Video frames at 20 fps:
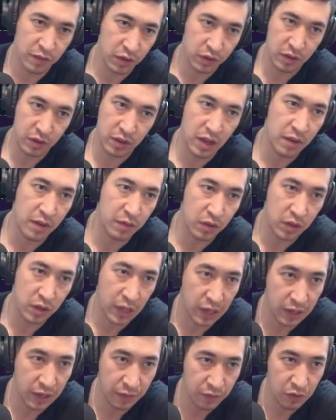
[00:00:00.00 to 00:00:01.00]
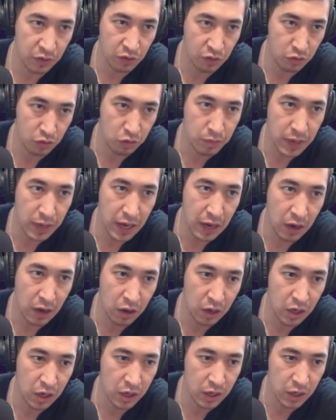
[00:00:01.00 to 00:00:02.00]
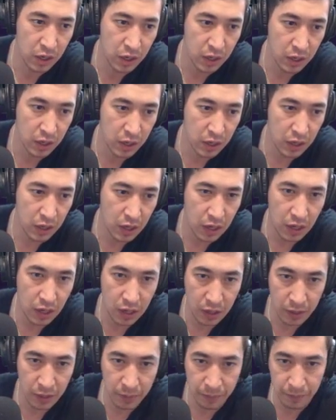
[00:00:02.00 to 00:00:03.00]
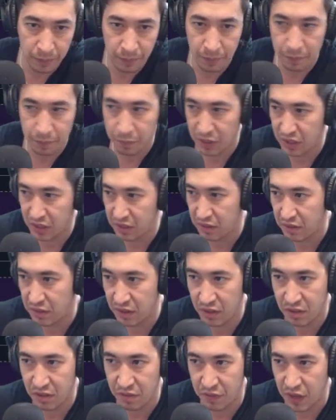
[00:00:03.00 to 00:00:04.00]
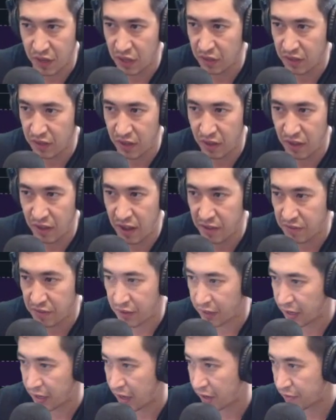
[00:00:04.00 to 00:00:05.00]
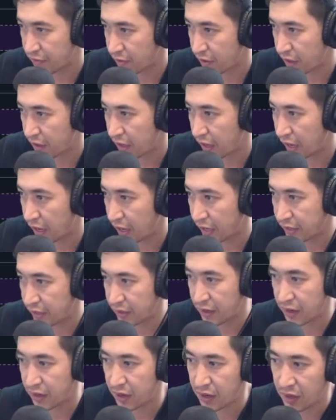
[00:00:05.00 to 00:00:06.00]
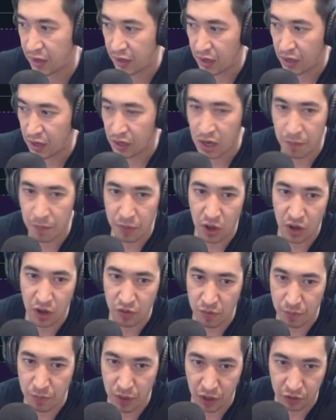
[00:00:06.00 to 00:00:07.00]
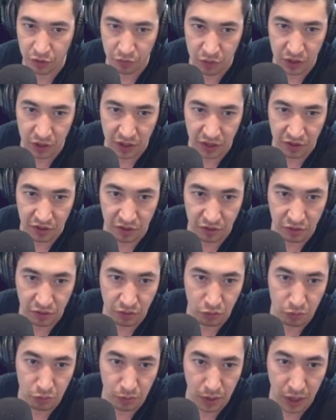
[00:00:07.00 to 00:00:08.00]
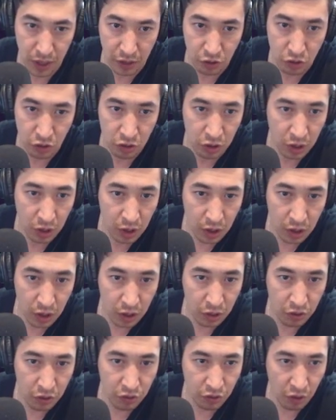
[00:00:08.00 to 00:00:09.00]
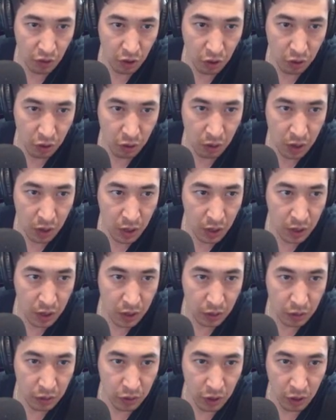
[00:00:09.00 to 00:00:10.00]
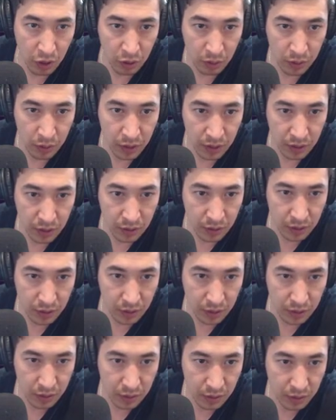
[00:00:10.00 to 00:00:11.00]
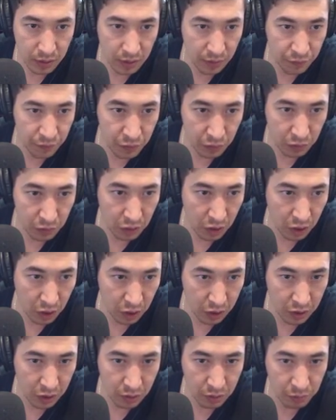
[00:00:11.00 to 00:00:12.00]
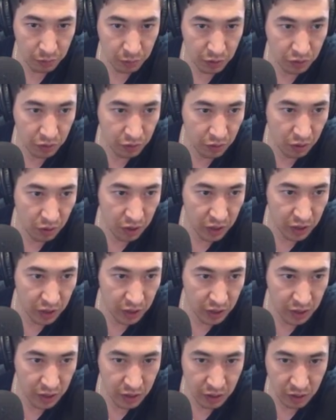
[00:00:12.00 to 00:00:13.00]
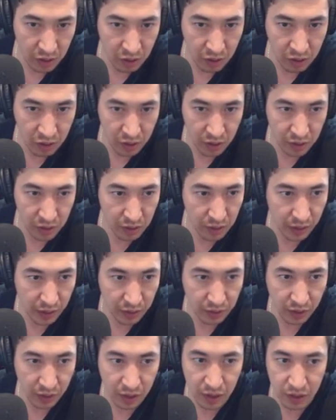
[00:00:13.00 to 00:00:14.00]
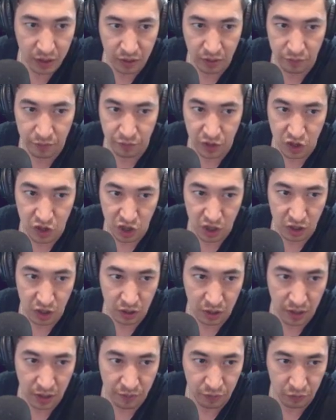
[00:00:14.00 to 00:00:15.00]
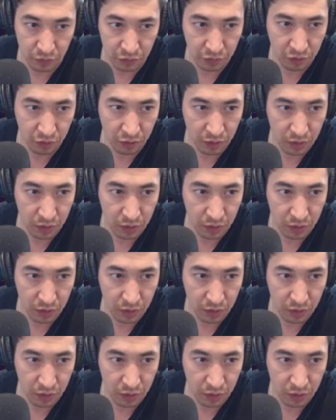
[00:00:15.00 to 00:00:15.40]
to level. Like if you zoom out, BTC is a volatile asset, guys, and a couple $100 really isn't too much. So, if you look, we started here in like the kind of the Vegeta levels,